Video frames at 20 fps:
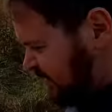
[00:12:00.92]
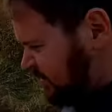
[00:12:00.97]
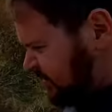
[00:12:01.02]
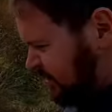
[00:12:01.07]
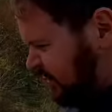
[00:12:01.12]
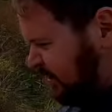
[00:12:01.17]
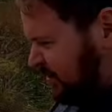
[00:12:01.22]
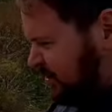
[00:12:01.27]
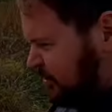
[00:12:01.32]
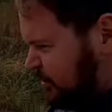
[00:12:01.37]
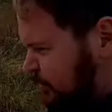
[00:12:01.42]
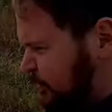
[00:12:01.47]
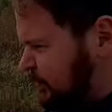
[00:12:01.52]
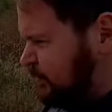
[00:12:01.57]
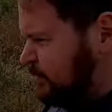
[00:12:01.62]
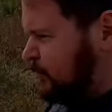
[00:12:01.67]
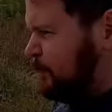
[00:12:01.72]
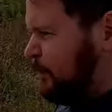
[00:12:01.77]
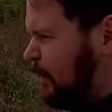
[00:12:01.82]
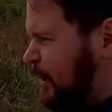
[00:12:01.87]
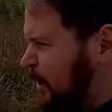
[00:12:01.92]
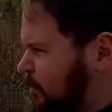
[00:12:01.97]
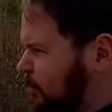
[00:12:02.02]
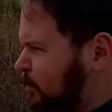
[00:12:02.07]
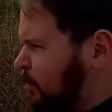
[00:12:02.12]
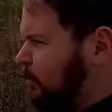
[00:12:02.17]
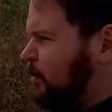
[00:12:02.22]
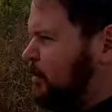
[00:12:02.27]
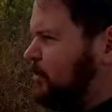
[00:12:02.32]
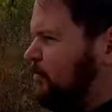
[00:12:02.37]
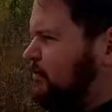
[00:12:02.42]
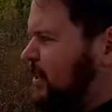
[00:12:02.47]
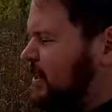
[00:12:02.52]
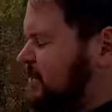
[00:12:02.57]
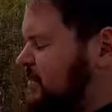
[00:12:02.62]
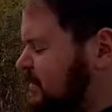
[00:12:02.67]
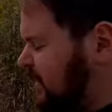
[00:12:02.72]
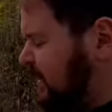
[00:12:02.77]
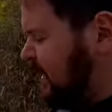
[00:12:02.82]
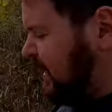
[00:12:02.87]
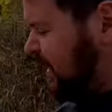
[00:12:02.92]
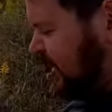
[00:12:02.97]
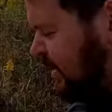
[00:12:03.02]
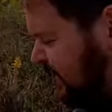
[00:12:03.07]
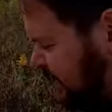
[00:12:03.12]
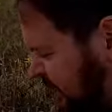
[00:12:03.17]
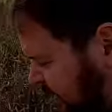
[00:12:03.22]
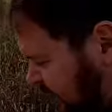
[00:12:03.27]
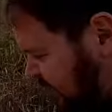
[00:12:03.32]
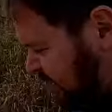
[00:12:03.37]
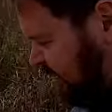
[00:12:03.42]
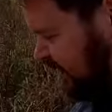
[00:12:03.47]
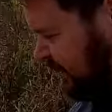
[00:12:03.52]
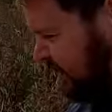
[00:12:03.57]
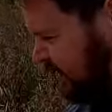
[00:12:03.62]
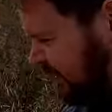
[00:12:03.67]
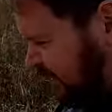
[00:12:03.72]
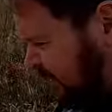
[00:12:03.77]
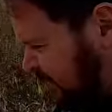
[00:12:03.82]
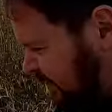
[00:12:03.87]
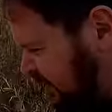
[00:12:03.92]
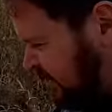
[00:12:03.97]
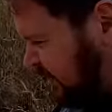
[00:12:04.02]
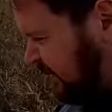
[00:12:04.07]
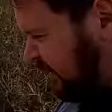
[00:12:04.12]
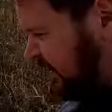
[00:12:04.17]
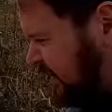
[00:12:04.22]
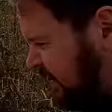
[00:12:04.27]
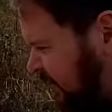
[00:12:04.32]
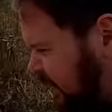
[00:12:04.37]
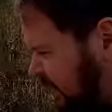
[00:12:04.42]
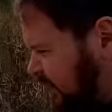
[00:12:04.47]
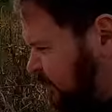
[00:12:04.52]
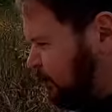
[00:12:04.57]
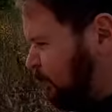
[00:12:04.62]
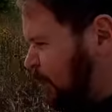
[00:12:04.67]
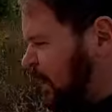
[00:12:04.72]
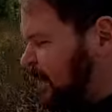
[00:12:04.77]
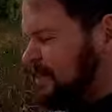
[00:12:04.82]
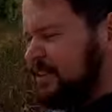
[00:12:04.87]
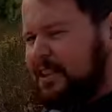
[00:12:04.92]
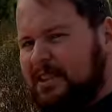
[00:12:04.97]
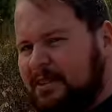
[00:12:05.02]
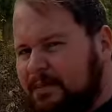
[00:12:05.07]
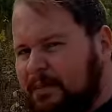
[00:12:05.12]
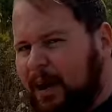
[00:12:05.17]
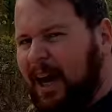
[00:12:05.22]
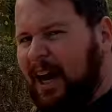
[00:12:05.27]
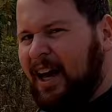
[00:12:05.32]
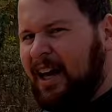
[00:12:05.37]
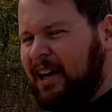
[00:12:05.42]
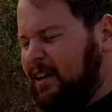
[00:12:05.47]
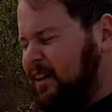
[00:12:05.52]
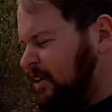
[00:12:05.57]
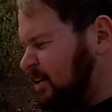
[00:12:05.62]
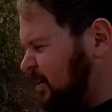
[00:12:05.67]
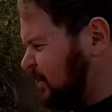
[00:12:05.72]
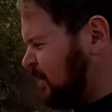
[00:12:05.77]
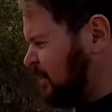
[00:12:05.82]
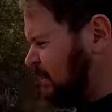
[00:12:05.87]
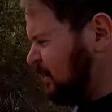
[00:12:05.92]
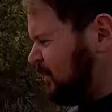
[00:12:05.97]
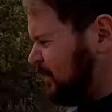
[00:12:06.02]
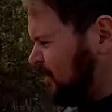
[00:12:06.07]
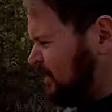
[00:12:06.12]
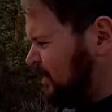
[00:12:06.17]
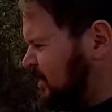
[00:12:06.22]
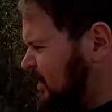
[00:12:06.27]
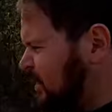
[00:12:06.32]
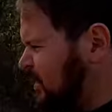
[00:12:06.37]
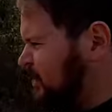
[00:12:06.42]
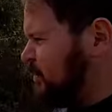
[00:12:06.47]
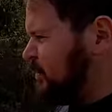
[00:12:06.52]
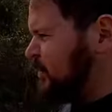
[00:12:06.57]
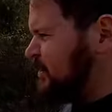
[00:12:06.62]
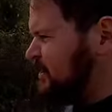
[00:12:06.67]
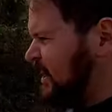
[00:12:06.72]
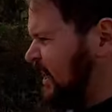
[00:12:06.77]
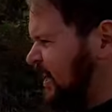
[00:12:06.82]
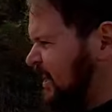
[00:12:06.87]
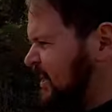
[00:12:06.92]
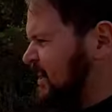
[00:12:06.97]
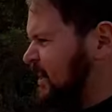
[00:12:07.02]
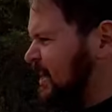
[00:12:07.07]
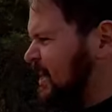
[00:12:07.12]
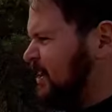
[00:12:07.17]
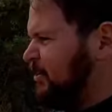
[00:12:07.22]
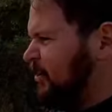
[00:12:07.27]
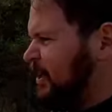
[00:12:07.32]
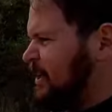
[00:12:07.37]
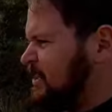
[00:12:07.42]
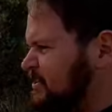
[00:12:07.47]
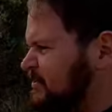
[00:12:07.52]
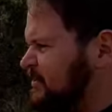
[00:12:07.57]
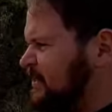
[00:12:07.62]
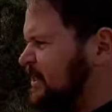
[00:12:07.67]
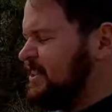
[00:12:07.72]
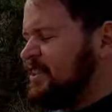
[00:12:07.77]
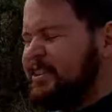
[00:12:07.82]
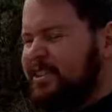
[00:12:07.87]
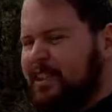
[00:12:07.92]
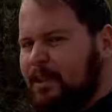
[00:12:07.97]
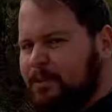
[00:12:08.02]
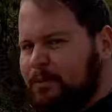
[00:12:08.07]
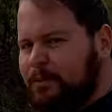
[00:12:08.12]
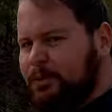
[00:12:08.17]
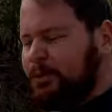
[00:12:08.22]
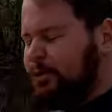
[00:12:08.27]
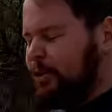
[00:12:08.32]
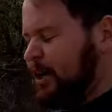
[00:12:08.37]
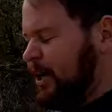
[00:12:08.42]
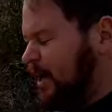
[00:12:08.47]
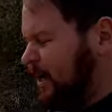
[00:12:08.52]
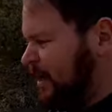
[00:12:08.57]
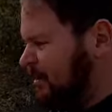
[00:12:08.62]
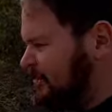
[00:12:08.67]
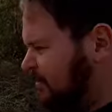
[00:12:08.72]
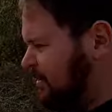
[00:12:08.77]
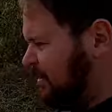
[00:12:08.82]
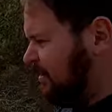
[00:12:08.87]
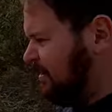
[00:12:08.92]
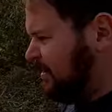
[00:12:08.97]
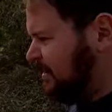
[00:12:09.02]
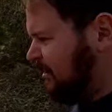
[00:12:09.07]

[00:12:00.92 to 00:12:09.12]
they started doing some paranormal investigating. And while this man was standing at Grace V. Sims' grave,